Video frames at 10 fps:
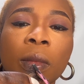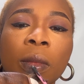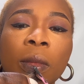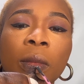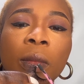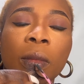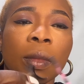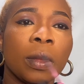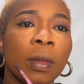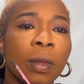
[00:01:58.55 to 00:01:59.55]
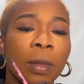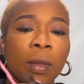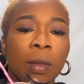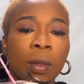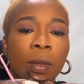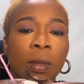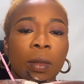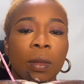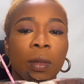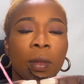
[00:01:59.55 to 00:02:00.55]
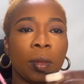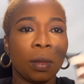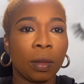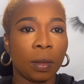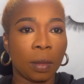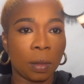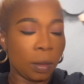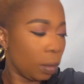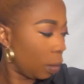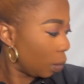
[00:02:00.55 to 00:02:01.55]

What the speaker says: so how to do everything, the